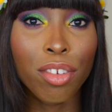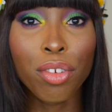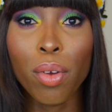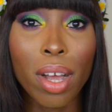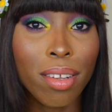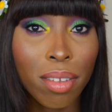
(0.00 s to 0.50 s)

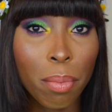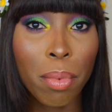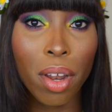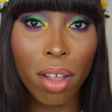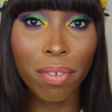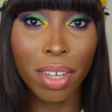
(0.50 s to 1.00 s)
show her some
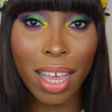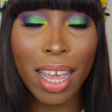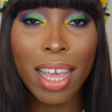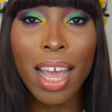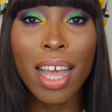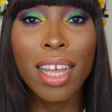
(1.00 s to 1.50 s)
love,
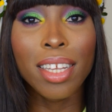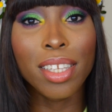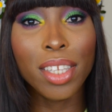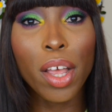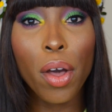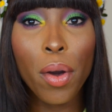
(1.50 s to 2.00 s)
okay?
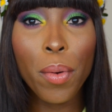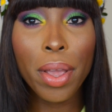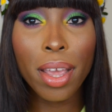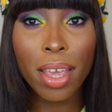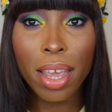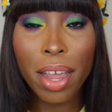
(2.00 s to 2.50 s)
So
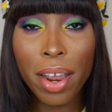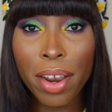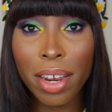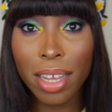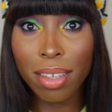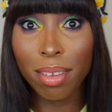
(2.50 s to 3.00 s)

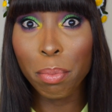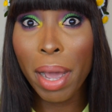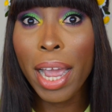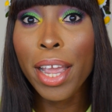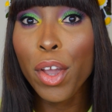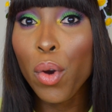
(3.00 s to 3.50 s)
here is
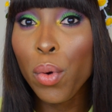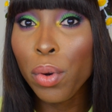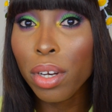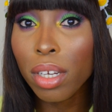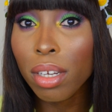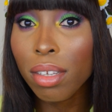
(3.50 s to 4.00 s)
my
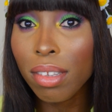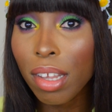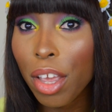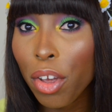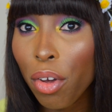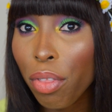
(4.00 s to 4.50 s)
own
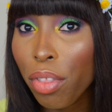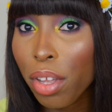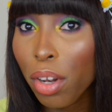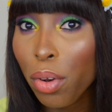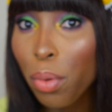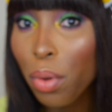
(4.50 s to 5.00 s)
take on the
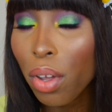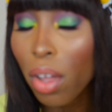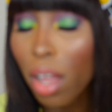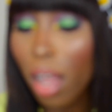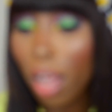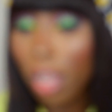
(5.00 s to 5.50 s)
look.
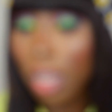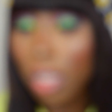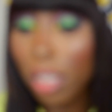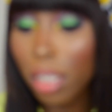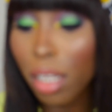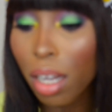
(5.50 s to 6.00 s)

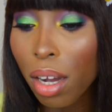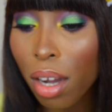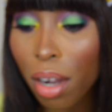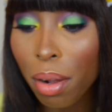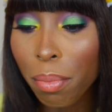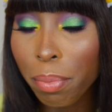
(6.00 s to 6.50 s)
It's
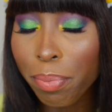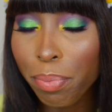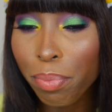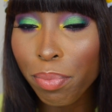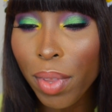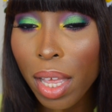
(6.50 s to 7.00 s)
um
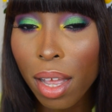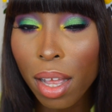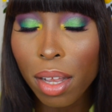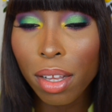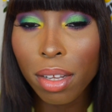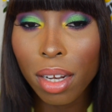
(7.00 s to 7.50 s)

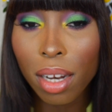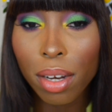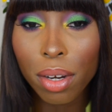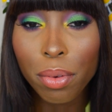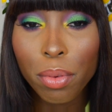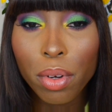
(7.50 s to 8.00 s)

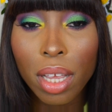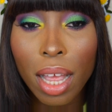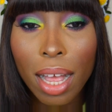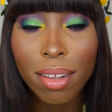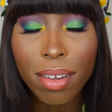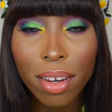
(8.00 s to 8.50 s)
it
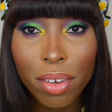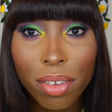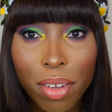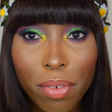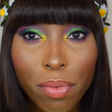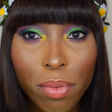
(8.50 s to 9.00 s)
has
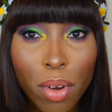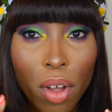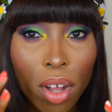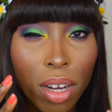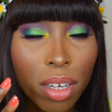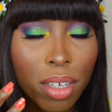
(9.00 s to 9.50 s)
loads of
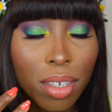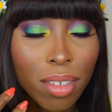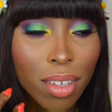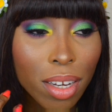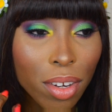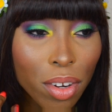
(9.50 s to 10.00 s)

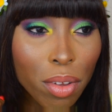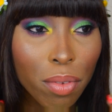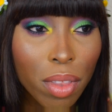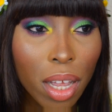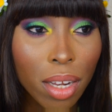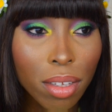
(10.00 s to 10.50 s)
colors and all
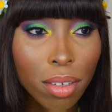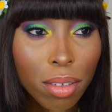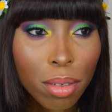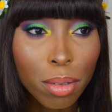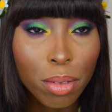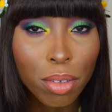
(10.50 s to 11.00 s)
of that
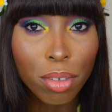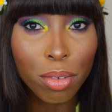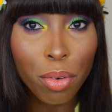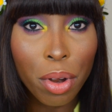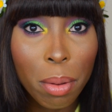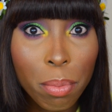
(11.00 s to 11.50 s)
to
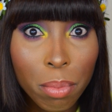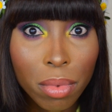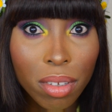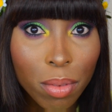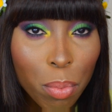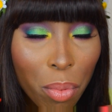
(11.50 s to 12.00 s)
scream
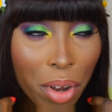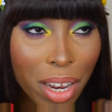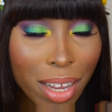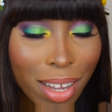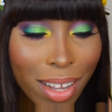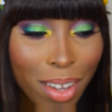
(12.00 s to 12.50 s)

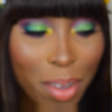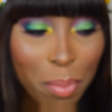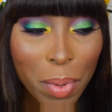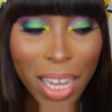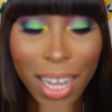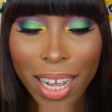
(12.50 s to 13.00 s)
spring
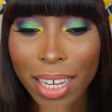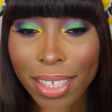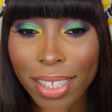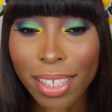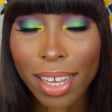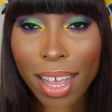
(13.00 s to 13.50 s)
on my eyes,